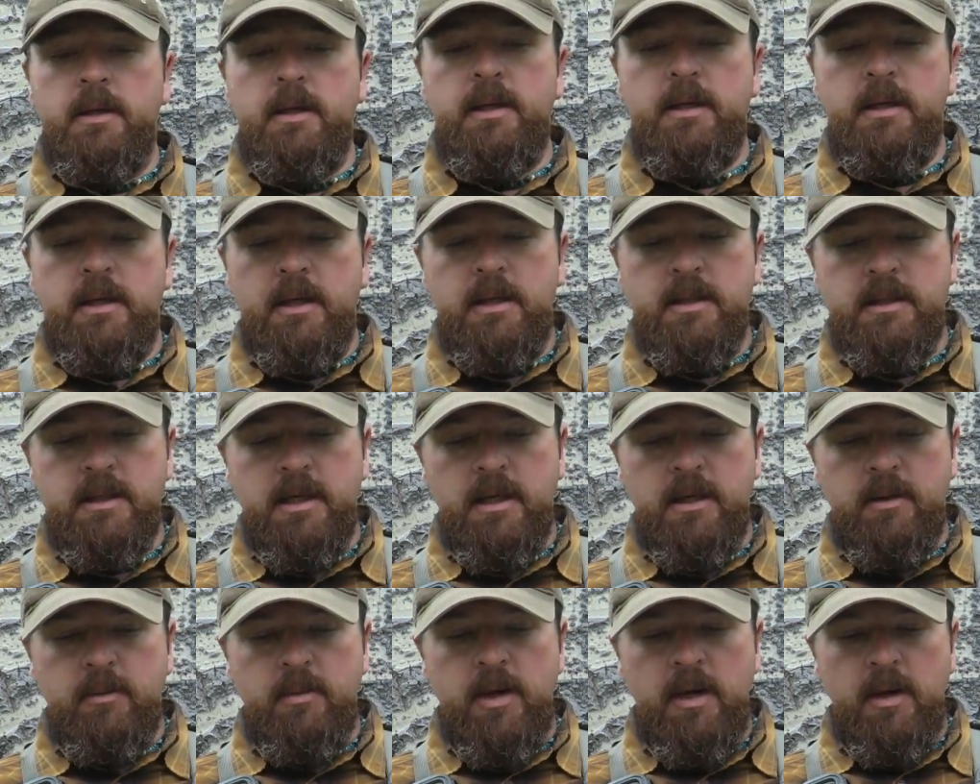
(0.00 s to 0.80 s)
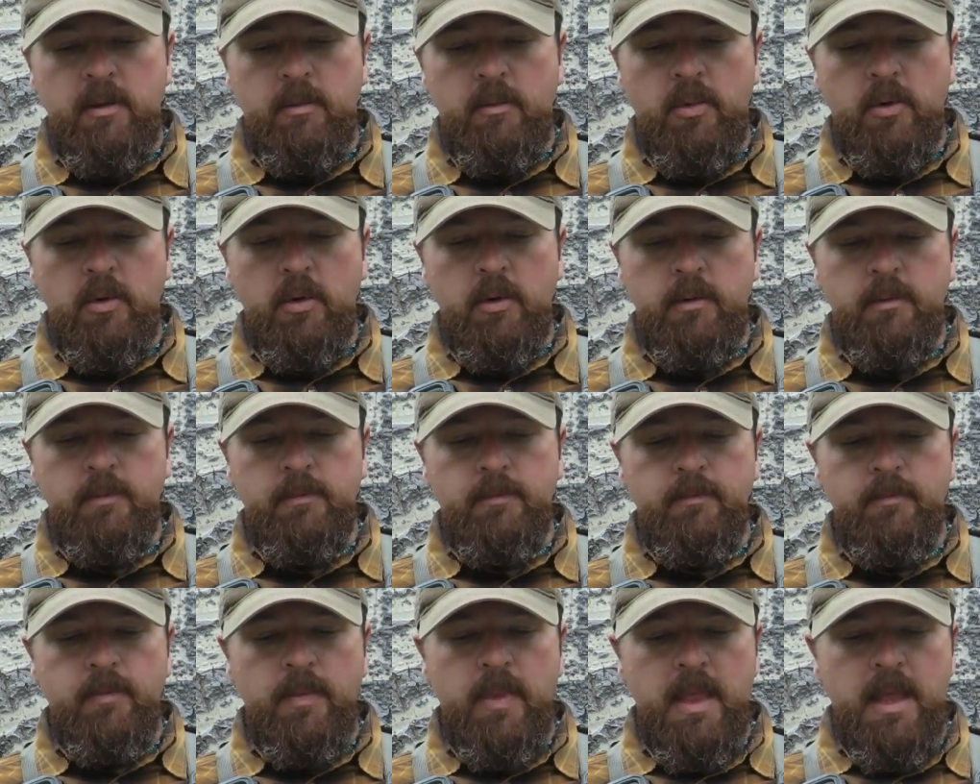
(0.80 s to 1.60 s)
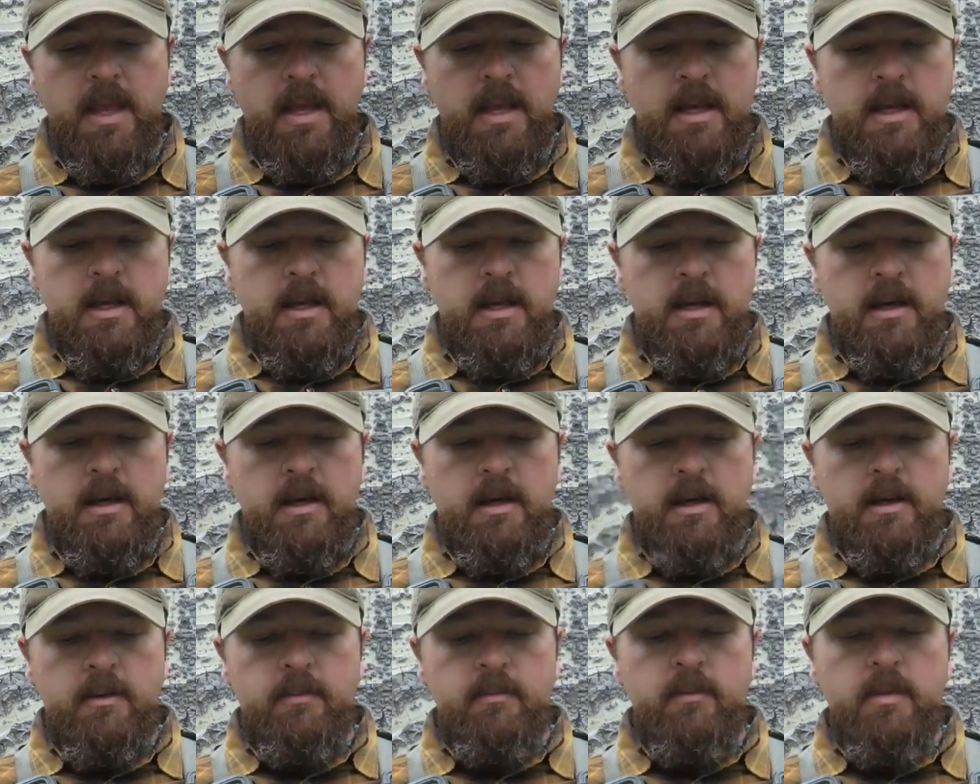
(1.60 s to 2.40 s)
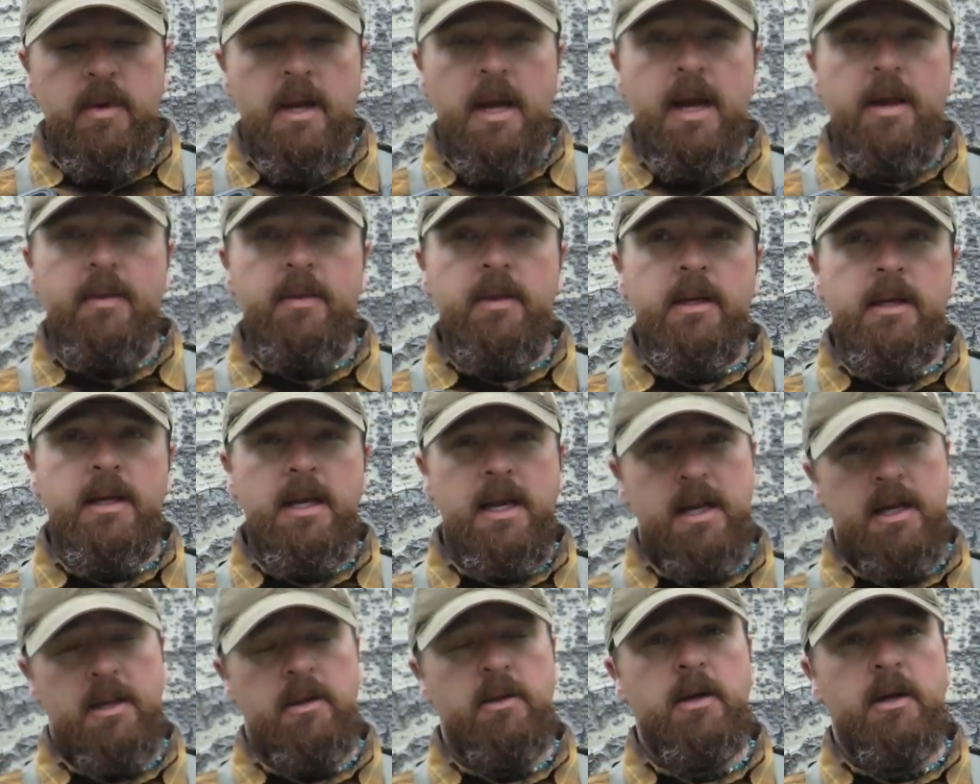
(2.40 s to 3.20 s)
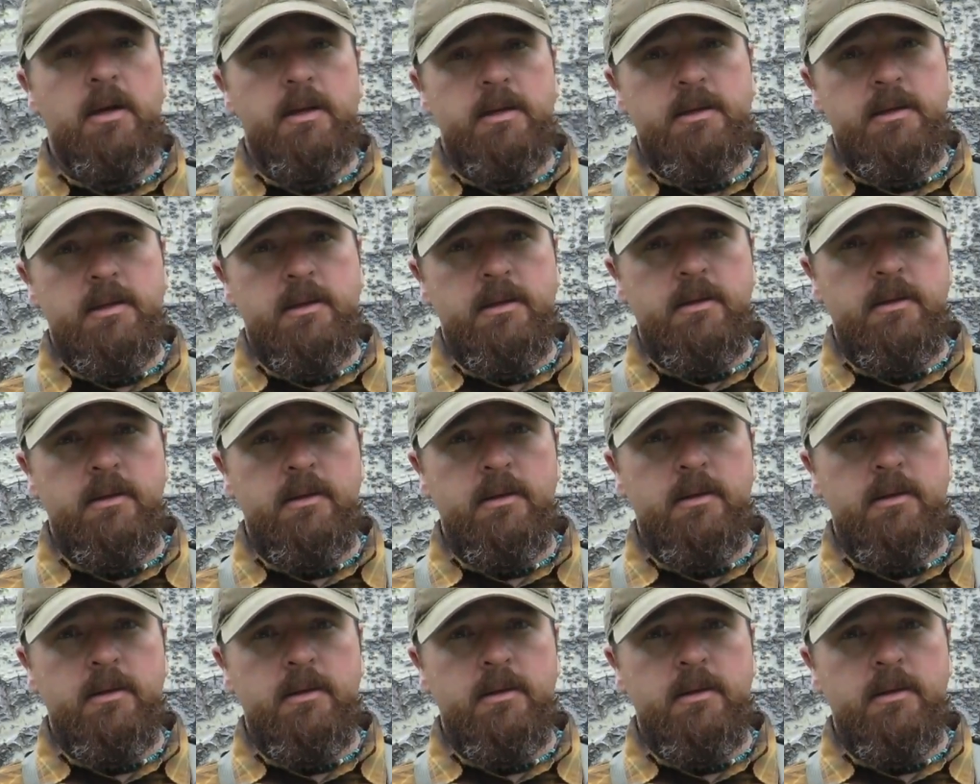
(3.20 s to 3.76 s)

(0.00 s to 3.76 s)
is going to be important. Um, and then heat loss.